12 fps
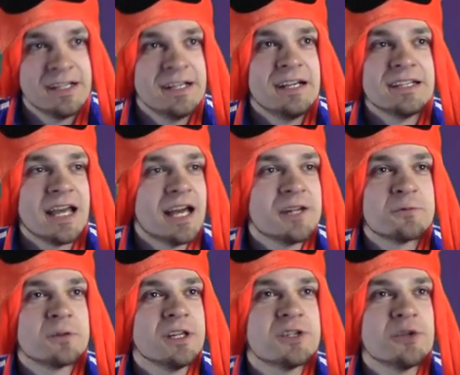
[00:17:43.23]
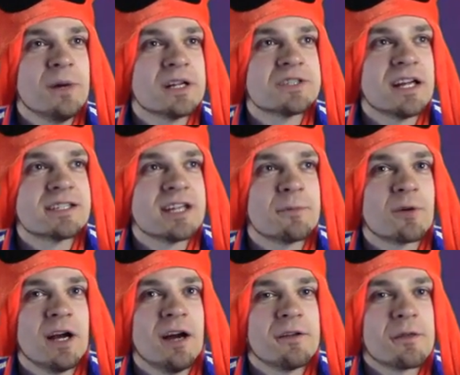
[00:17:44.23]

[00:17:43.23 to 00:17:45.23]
Yeah, I didn't really do much that time around.